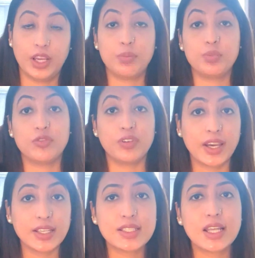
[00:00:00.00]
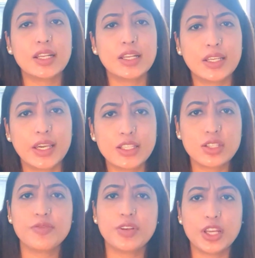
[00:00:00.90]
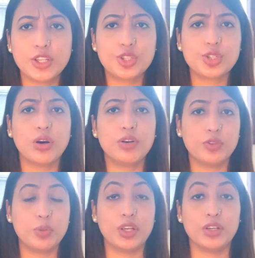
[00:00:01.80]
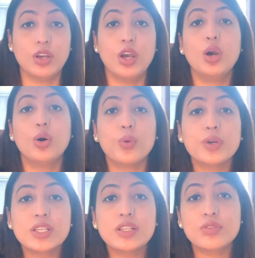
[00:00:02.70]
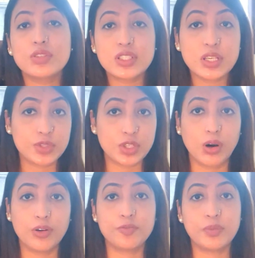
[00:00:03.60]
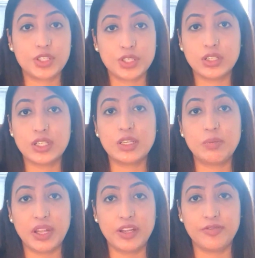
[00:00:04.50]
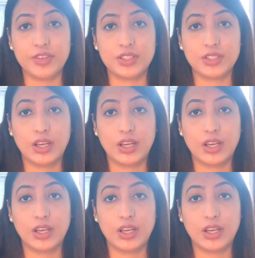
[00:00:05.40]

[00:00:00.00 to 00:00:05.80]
It provides that in case of an insured woman who is in receipt of maternity benefit